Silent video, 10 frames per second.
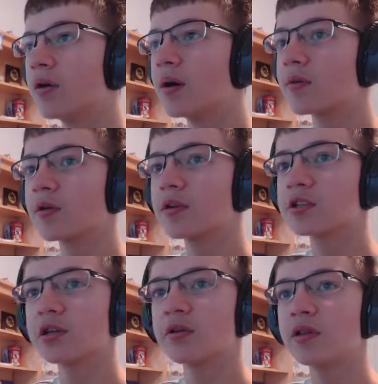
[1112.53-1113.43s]
I'm going to
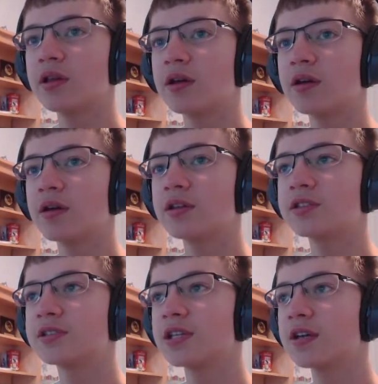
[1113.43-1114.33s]
show you the
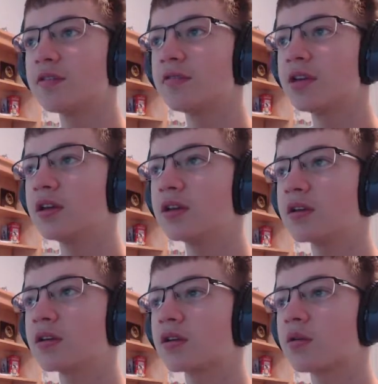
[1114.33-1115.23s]
insanely
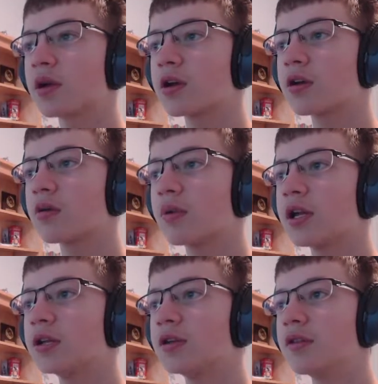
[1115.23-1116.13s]
quicker way
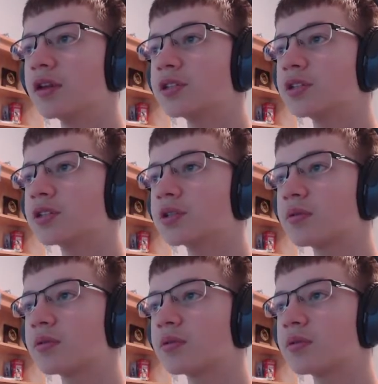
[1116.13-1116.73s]
to do this. So we're